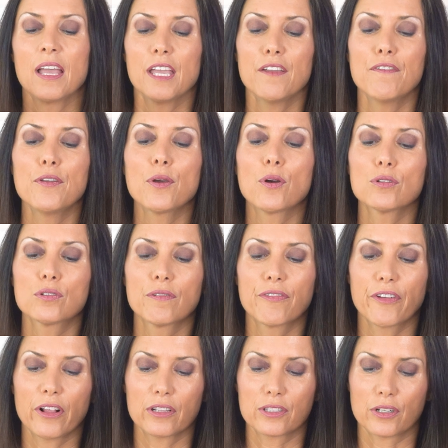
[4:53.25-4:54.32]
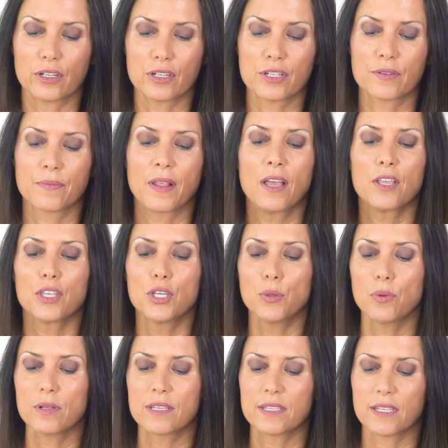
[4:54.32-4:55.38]
If you go to filters, you
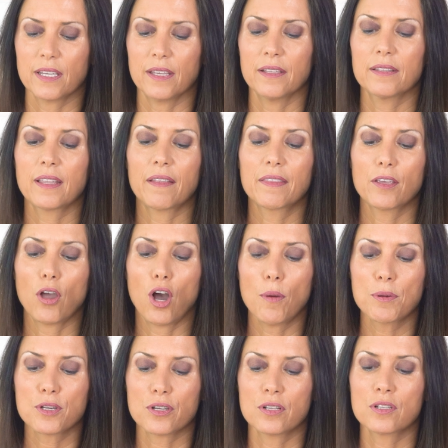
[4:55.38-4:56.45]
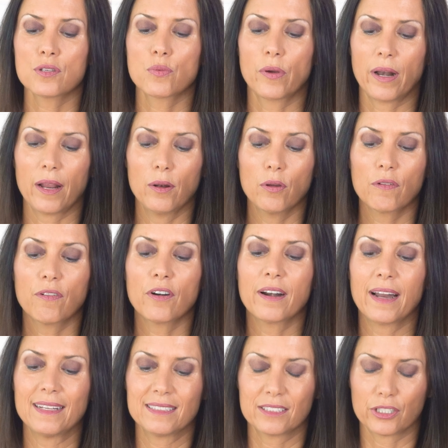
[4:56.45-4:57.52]
will see that the options when I look for
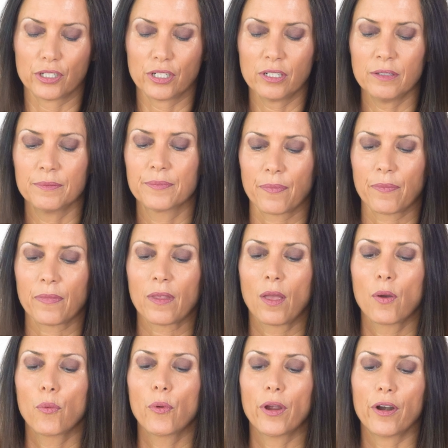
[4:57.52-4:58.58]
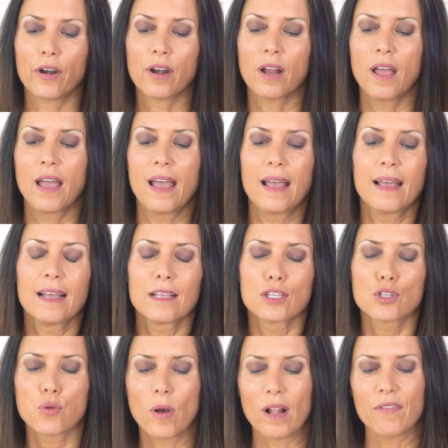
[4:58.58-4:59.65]
Nester were
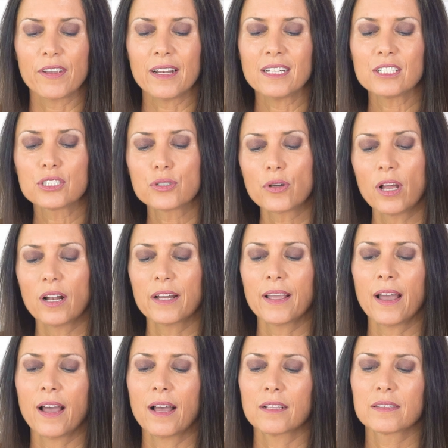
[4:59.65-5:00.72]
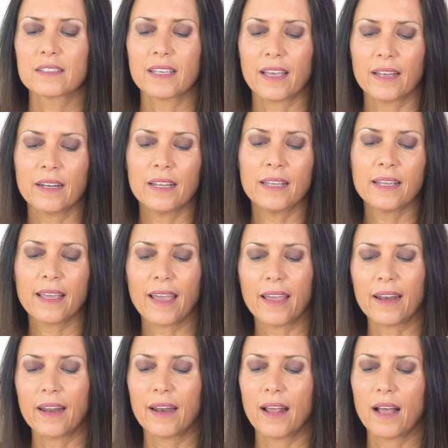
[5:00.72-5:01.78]
12 in Australia, 10 in
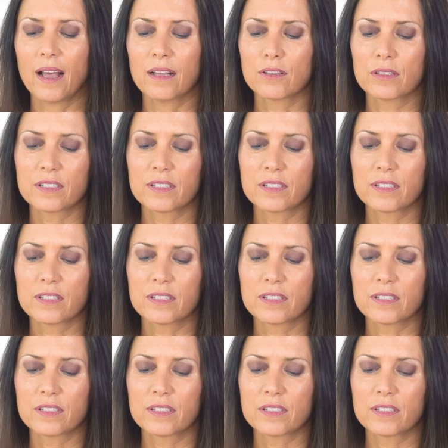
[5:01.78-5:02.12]
Canada,